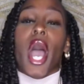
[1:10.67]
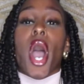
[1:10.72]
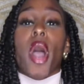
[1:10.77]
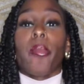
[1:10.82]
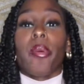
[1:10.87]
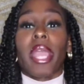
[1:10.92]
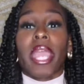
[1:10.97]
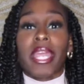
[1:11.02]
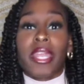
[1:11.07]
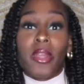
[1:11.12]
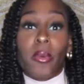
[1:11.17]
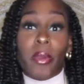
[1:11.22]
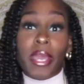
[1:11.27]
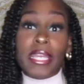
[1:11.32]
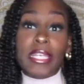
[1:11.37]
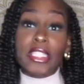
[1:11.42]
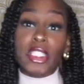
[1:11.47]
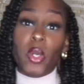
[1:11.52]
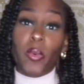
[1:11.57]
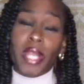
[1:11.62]
But anyway,
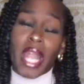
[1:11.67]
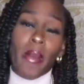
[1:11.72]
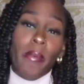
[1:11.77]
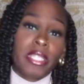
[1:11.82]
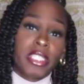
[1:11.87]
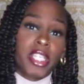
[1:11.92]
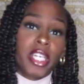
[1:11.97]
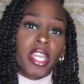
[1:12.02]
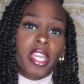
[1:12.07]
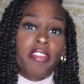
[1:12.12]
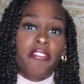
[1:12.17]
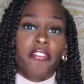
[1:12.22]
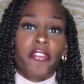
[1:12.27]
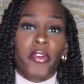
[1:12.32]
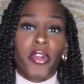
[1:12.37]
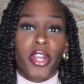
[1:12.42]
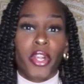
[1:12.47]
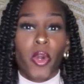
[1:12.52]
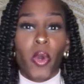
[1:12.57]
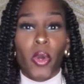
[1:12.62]
so when I was looking
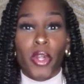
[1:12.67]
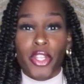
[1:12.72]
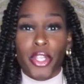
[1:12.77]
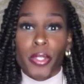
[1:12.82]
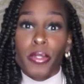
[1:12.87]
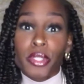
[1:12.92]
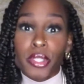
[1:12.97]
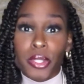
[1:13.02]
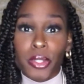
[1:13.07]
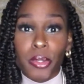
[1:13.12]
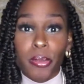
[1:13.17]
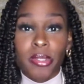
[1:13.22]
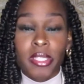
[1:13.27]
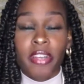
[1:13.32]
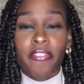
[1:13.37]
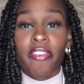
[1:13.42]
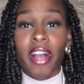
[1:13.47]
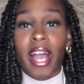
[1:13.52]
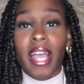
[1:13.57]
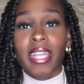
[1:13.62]
for on YouTube to
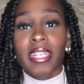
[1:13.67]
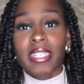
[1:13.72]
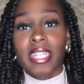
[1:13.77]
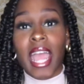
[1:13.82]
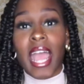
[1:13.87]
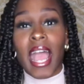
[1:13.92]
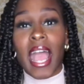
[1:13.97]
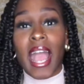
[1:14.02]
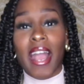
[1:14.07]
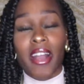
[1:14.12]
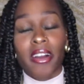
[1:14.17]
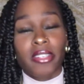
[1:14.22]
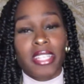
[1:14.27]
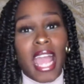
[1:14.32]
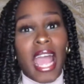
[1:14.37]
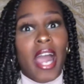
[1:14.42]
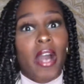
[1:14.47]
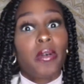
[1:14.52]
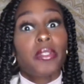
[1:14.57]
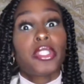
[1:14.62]
find out
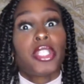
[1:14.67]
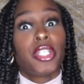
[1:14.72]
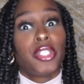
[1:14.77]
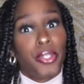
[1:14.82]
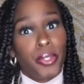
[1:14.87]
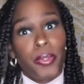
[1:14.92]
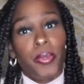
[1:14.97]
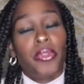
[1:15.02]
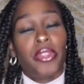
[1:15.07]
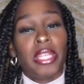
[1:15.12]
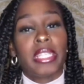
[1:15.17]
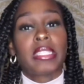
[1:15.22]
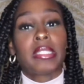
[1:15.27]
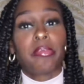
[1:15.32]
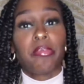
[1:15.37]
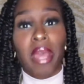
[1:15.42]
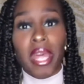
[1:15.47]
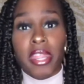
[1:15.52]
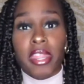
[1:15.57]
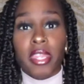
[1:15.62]
how to do this
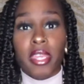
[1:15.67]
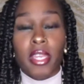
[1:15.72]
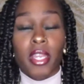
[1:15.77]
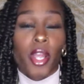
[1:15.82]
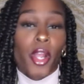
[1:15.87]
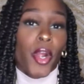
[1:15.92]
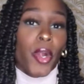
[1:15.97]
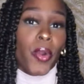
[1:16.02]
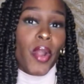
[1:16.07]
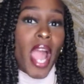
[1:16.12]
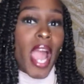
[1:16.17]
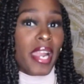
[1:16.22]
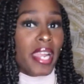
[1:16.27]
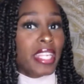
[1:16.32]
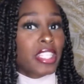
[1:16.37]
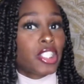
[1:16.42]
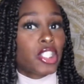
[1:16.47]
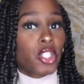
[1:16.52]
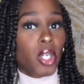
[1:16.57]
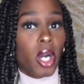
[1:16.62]
method or how to
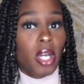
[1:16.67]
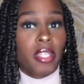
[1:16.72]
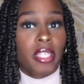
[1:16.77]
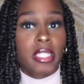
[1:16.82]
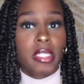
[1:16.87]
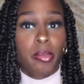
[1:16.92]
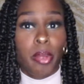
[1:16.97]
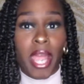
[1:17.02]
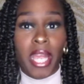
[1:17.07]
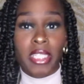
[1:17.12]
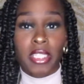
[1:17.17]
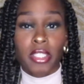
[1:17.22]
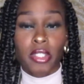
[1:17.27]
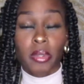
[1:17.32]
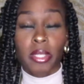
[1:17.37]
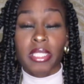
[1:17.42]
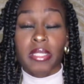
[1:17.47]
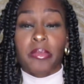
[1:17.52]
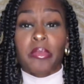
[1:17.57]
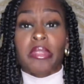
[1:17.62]
install these passion
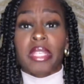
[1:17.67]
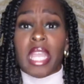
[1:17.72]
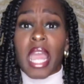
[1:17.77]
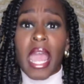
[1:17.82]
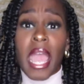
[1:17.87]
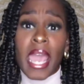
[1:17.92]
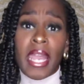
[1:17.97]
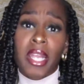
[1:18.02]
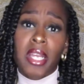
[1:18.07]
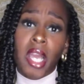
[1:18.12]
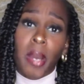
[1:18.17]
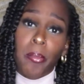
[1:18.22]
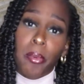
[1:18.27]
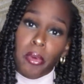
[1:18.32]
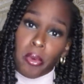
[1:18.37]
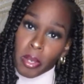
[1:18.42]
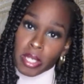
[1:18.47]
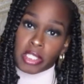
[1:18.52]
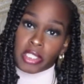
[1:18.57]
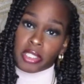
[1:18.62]
twists, I had a couple
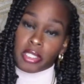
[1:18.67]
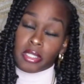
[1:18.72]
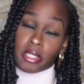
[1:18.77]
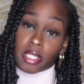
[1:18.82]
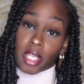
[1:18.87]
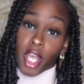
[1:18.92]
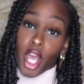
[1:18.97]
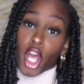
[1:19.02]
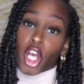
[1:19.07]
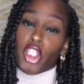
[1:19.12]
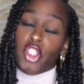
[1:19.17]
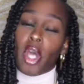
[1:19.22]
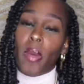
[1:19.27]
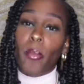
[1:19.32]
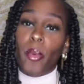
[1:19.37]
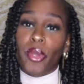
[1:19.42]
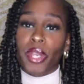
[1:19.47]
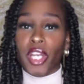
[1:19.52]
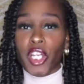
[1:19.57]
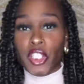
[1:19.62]
questions. So I'm
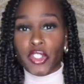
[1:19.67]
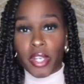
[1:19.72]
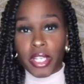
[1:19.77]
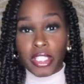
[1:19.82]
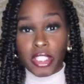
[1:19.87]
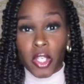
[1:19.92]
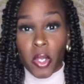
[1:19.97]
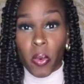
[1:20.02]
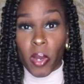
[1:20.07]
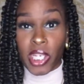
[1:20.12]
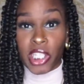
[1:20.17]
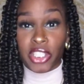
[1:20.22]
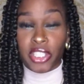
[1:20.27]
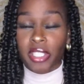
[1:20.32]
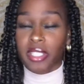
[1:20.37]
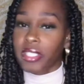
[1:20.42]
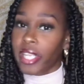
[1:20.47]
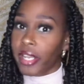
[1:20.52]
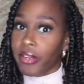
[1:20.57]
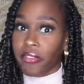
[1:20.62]
going to address the
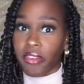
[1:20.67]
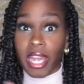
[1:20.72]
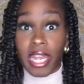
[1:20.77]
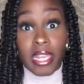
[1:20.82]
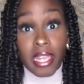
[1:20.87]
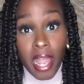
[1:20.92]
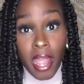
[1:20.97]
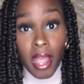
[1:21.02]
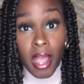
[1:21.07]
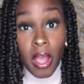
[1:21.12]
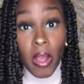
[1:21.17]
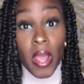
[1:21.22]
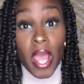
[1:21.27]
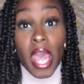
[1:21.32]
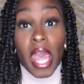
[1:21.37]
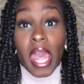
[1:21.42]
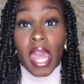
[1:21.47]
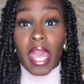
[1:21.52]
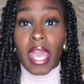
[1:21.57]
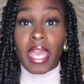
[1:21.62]
questions like right now,
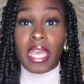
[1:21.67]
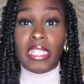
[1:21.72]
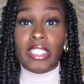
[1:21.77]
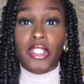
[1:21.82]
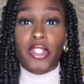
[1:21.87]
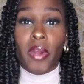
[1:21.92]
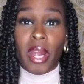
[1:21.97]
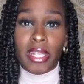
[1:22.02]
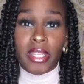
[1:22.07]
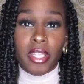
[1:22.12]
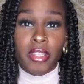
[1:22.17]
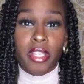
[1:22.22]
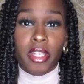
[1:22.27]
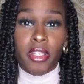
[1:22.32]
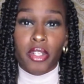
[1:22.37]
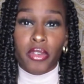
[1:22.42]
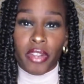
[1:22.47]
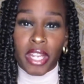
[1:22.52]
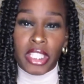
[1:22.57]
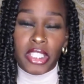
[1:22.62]
and throughout the
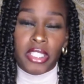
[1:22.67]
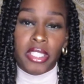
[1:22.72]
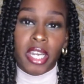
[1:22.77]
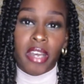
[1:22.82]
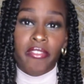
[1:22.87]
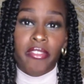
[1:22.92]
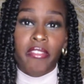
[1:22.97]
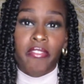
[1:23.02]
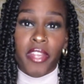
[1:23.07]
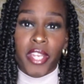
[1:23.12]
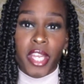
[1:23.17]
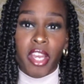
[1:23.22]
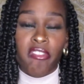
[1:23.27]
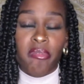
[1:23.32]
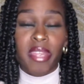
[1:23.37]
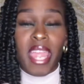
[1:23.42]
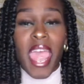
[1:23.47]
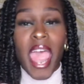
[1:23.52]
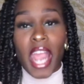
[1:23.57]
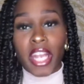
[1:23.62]
duration of the video of
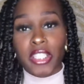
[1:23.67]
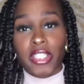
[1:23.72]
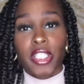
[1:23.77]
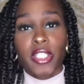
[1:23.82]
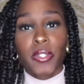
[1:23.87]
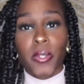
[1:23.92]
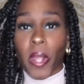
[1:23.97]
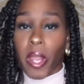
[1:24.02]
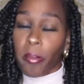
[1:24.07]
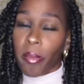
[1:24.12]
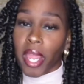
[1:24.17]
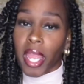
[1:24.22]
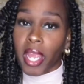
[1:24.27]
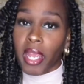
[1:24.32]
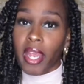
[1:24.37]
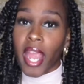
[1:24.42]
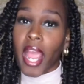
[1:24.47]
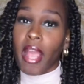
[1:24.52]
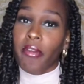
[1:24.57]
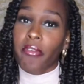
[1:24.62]
me actually doing my
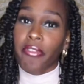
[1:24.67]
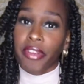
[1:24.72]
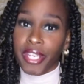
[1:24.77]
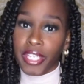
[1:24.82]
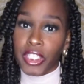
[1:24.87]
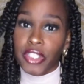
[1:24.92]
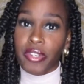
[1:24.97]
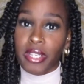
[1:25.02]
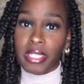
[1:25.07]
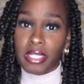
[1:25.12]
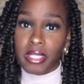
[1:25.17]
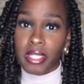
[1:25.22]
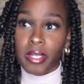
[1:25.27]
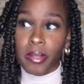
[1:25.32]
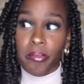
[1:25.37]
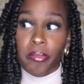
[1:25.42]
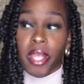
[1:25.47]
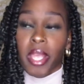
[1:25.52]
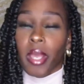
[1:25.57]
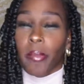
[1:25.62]
hair, I'll readdress
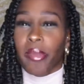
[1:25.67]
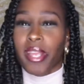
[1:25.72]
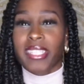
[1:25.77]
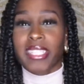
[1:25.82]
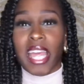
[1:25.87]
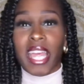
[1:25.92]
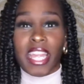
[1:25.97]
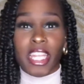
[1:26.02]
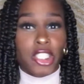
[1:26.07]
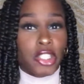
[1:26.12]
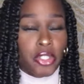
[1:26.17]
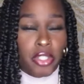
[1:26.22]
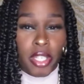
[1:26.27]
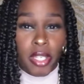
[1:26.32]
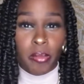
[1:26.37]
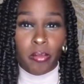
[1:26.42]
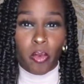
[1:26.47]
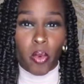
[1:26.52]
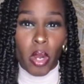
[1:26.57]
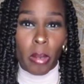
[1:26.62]
them because I answer
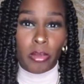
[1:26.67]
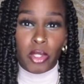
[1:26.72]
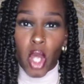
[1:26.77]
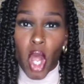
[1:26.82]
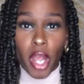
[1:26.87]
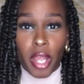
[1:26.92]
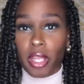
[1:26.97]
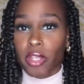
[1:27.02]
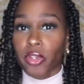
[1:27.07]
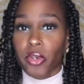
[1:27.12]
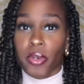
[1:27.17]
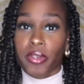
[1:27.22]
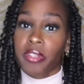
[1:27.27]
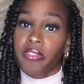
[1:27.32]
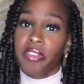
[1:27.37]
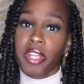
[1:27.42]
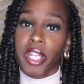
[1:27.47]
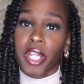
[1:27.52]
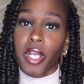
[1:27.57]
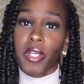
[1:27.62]
them or I'm talking during the
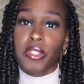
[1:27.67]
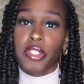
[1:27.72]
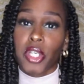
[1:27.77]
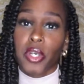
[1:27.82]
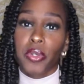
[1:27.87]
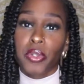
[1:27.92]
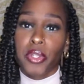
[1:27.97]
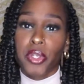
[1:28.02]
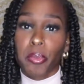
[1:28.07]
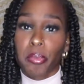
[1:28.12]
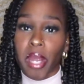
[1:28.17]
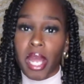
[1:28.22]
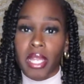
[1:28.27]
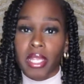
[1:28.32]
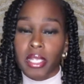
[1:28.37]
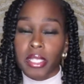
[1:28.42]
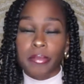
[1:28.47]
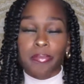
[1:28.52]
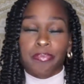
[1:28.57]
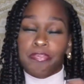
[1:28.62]
video, so you'll
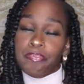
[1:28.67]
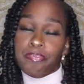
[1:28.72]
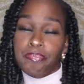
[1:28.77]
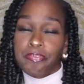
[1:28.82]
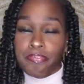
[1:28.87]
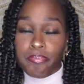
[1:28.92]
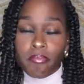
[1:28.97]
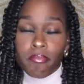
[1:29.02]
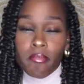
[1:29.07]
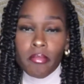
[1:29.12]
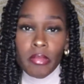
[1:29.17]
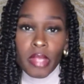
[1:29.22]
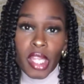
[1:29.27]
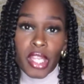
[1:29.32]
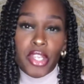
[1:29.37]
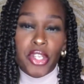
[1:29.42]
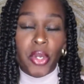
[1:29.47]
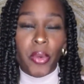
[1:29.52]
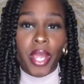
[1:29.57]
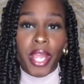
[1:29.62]
probably,
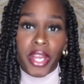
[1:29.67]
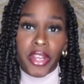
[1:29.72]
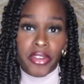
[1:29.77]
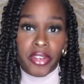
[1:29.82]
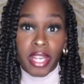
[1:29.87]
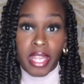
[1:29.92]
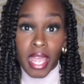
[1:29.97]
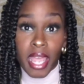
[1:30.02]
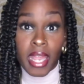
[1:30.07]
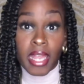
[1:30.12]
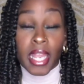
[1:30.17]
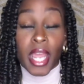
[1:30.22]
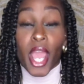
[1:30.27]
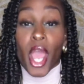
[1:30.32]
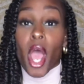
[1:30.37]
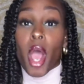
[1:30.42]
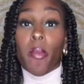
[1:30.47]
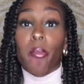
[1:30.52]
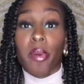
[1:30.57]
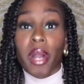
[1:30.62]
you know, hear it again.
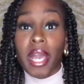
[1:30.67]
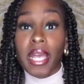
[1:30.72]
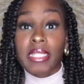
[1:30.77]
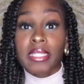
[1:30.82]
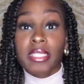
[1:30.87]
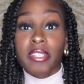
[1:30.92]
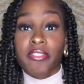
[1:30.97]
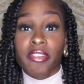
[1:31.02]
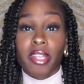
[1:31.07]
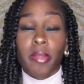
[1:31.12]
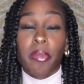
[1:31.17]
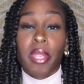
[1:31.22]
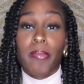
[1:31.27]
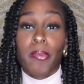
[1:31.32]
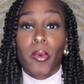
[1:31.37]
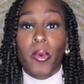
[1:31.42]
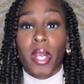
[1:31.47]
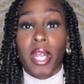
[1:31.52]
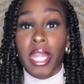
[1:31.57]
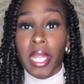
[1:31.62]
But for the people
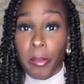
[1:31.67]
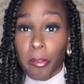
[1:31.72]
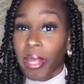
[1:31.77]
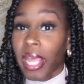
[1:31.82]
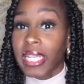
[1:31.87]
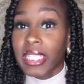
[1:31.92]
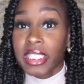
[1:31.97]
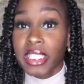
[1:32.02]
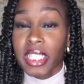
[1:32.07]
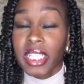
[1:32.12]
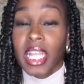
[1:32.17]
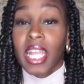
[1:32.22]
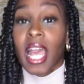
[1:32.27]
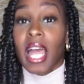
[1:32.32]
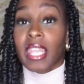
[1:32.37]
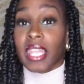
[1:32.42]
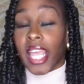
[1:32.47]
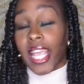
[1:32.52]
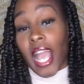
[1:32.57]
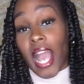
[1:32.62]
who are impatient
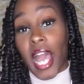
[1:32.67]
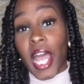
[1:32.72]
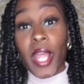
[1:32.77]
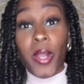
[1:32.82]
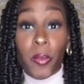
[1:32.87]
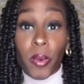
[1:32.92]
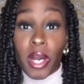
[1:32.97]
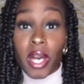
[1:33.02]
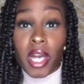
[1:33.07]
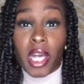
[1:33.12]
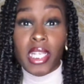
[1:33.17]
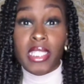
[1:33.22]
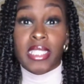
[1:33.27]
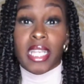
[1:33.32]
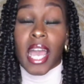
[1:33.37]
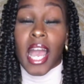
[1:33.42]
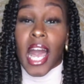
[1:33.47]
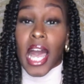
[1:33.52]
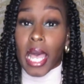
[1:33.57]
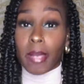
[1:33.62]
like I was,
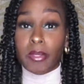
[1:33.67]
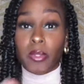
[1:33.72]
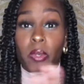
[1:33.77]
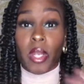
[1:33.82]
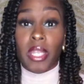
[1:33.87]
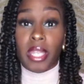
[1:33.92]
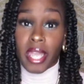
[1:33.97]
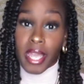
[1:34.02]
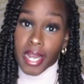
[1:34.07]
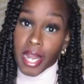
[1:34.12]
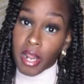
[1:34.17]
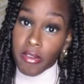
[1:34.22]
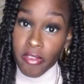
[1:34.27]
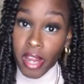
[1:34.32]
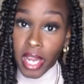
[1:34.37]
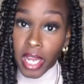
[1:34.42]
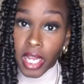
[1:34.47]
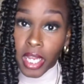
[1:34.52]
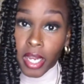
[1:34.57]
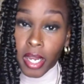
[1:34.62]
I'm just going to lay it out
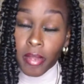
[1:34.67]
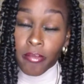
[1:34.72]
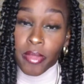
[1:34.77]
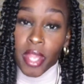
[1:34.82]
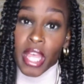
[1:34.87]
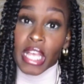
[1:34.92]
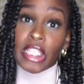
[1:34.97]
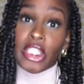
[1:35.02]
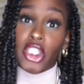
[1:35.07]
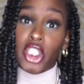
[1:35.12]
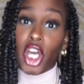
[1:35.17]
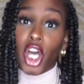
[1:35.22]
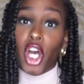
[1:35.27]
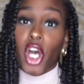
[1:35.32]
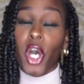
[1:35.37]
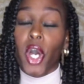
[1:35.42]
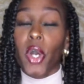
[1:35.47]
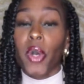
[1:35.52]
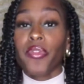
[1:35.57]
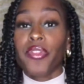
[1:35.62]
right here.
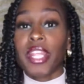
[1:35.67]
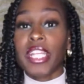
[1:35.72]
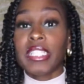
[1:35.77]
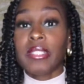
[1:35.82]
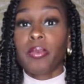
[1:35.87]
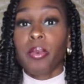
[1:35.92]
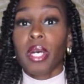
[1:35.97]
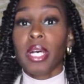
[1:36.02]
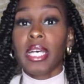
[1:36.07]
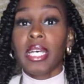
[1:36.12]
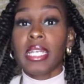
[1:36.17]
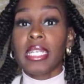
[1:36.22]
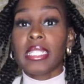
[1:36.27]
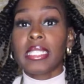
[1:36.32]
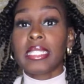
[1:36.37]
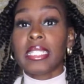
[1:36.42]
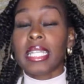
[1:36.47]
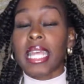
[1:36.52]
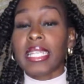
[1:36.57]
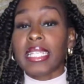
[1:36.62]
So this
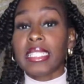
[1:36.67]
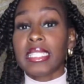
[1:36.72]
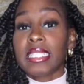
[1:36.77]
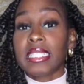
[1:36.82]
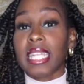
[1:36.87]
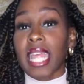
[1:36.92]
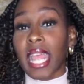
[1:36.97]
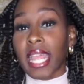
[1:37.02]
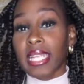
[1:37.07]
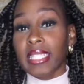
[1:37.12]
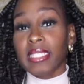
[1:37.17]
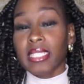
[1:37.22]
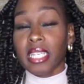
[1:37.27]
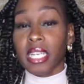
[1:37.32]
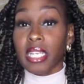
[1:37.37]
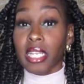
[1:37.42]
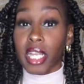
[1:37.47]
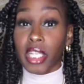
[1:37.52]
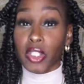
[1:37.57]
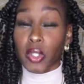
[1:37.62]
is an
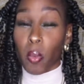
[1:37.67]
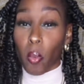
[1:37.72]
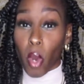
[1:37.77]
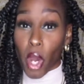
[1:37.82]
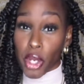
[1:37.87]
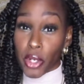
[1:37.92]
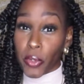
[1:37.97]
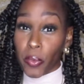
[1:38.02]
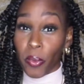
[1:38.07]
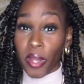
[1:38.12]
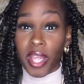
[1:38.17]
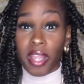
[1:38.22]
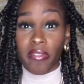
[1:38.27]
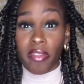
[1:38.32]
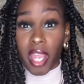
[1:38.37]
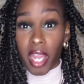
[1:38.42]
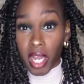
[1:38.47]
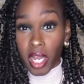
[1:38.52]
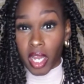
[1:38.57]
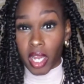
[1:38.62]
18-inch water wave
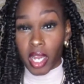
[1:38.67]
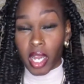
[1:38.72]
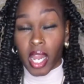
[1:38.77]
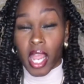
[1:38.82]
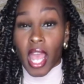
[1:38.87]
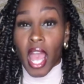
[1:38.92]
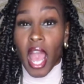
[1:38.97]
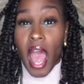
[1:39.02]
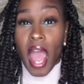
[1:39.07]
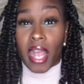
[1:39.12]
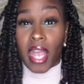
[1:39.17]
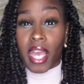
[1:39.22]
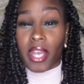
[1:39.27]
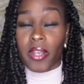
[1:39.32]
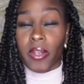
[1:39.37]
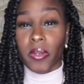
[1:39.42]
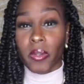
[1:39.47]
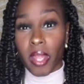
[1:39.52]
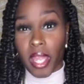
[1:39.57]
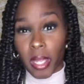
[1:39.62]
hair. I got it
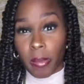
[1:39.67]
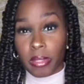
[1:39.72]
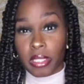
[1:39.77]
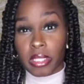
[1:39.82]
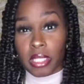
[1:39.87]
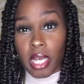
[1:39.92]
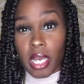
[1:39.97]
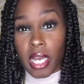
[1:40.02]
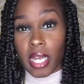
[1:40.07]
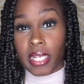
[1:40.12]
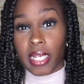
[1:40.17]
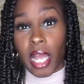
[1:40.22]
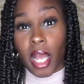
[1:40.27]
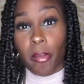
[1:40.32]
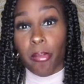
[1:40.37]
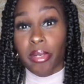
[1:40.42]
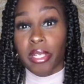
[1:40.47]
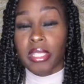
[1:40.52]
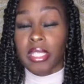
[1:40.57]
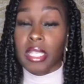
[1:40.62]
on Amazon. I'll
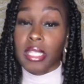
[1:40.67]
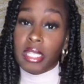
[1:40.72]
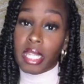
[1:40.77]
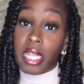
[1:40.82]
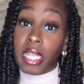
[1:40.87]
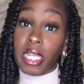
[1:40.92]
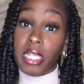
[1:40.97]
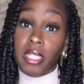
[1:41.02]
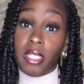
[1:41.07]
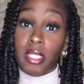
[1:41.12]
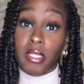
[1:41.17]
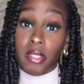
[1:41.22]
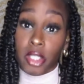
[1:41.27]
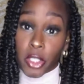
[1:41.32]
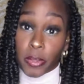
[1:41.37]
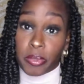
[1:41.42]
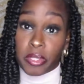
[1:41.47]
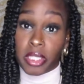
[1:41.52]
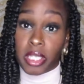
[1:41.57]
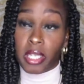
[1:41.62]
put the link in the
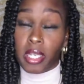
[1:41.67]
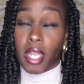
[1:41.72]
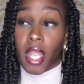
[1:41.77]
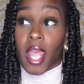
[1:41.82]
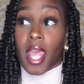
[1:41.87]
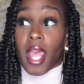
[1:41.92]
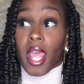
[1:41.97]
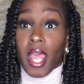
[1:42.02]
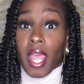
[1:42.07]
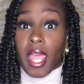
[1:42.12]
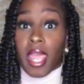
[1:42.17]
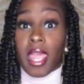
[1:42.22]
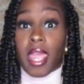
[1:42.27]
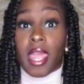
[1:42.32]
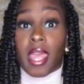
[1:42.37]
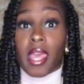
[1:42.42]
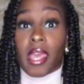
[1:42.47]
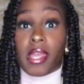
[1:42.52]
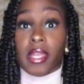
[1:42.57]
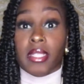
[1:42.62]
description.
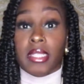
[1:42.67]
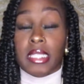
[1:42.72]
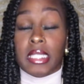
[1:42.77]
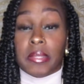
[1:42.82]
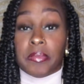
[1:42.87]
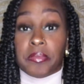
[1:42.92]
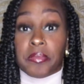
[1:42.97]
And